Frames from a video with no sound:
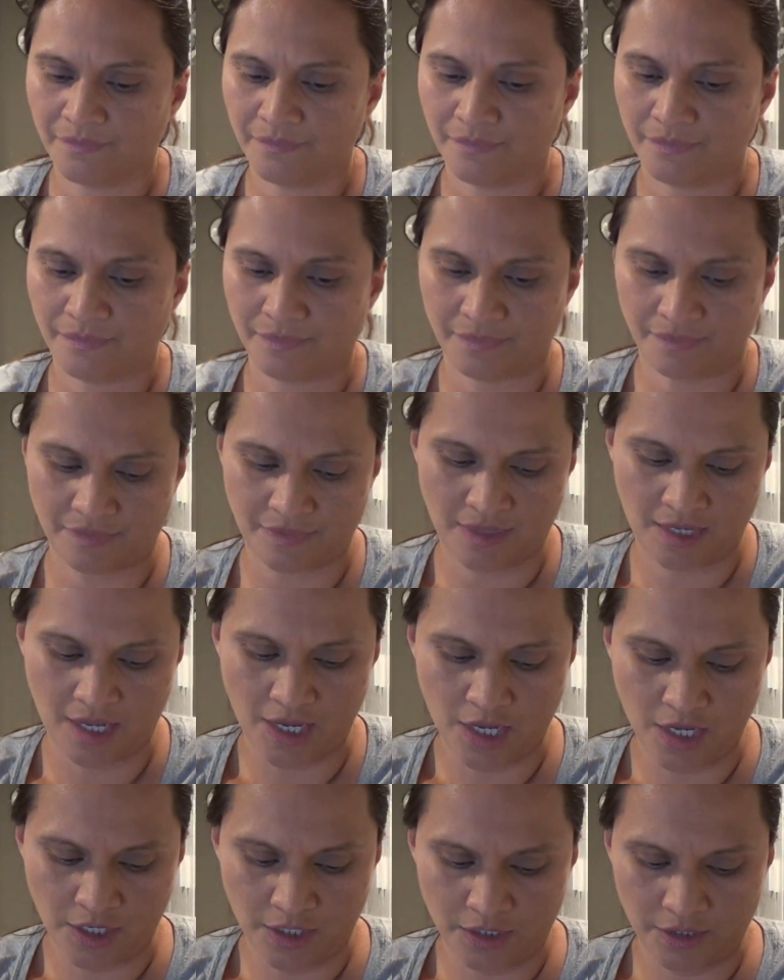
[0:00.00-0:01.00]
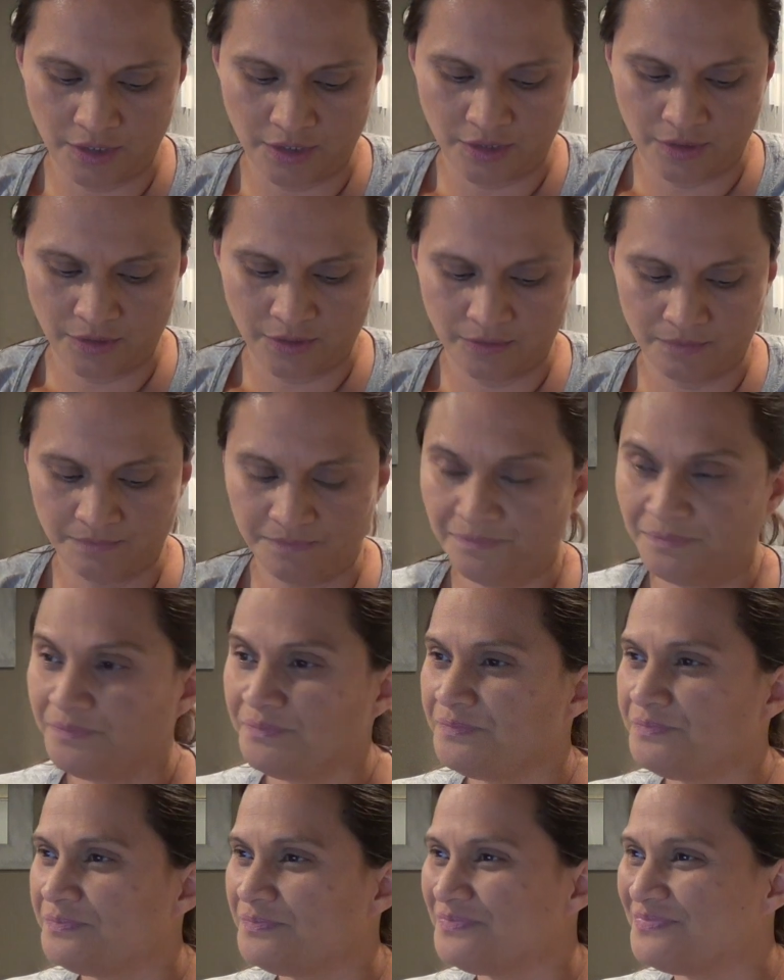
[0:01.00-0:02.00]

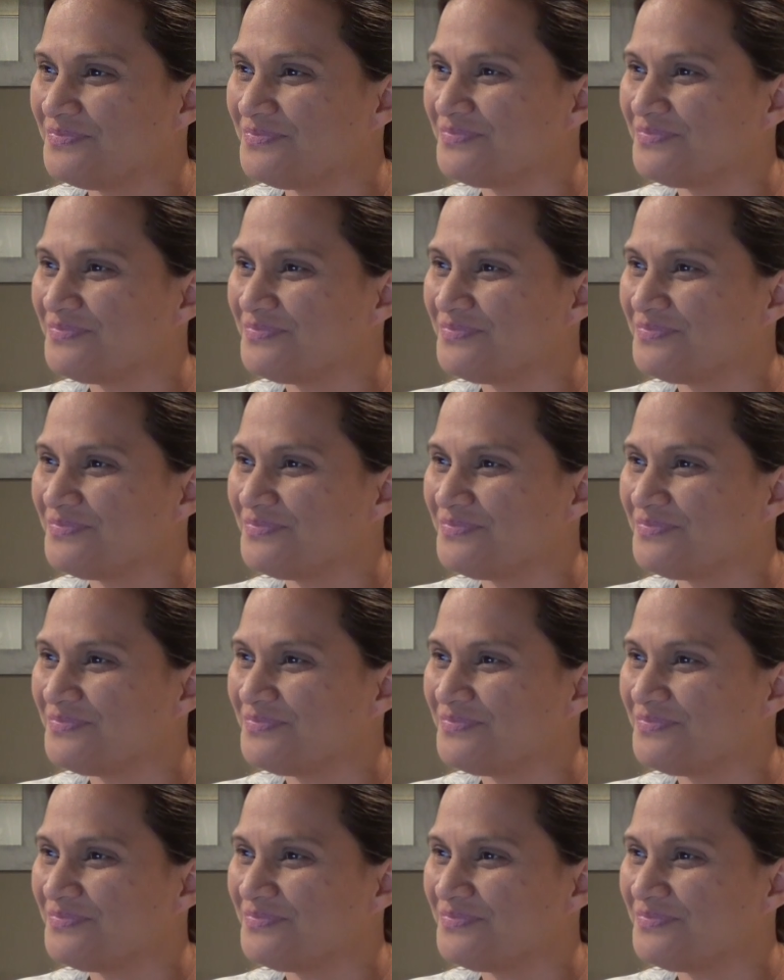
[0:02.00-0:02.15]
Nobody speaks.